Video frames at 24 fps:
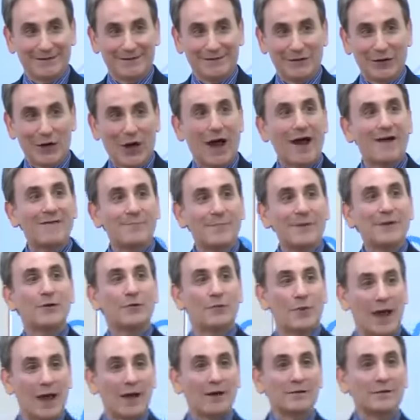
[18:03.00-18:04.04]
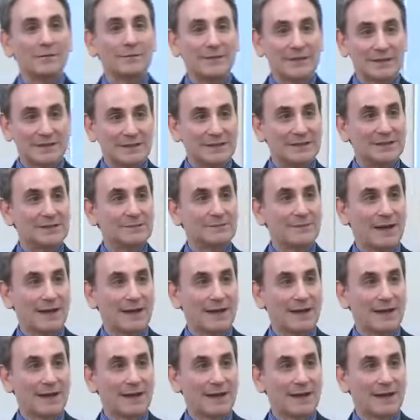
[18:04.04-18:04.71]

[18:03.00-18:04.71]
You know, I've been around business.